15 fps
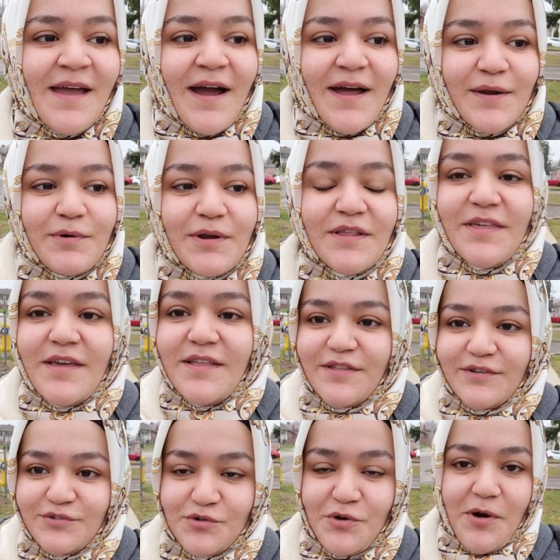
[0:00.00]
I don't want to say it's
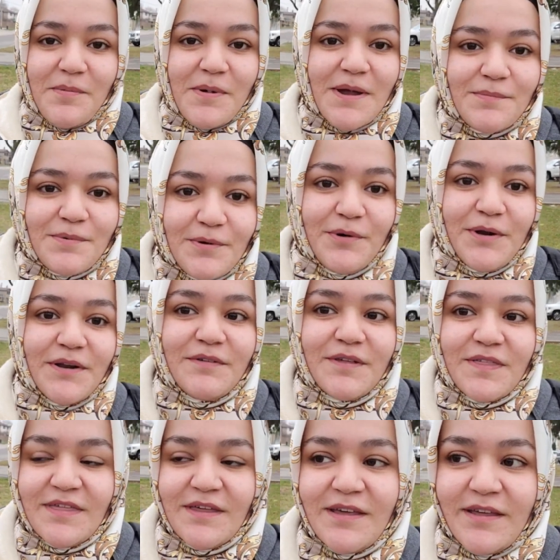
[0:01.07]
a drawback, but one of the
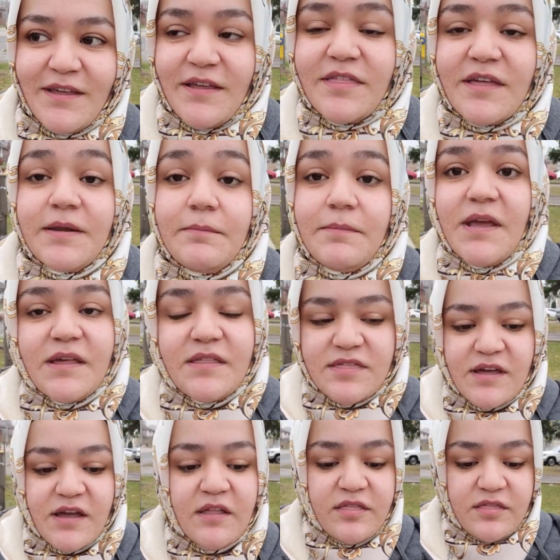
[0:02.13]
thing is, and it makes
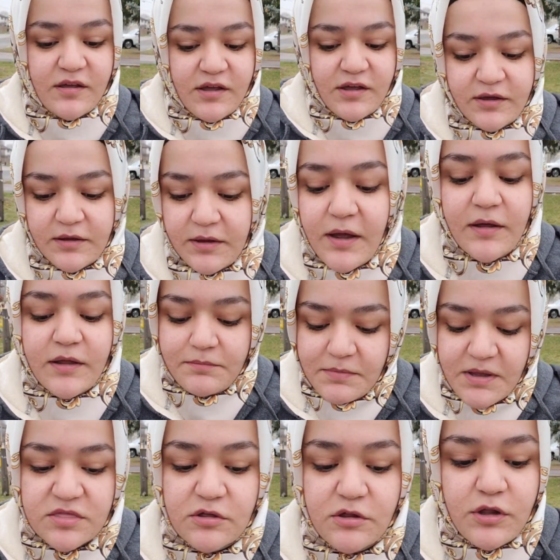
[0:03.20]
sense, it
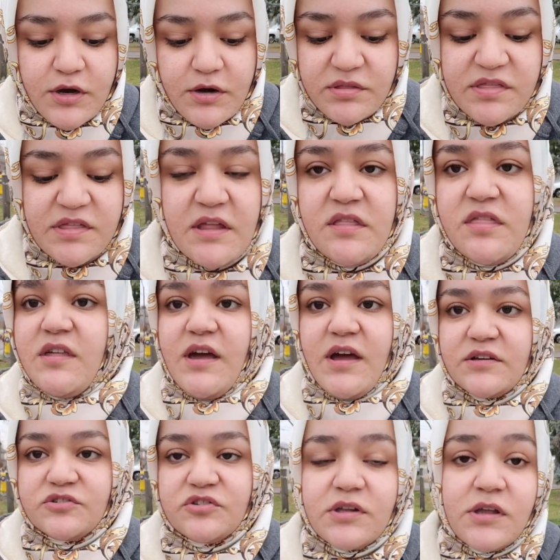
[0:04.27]
makes a lot of sense
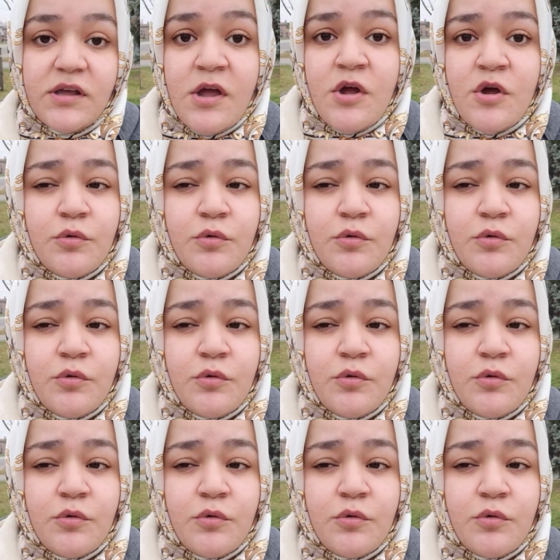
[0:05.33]
actually,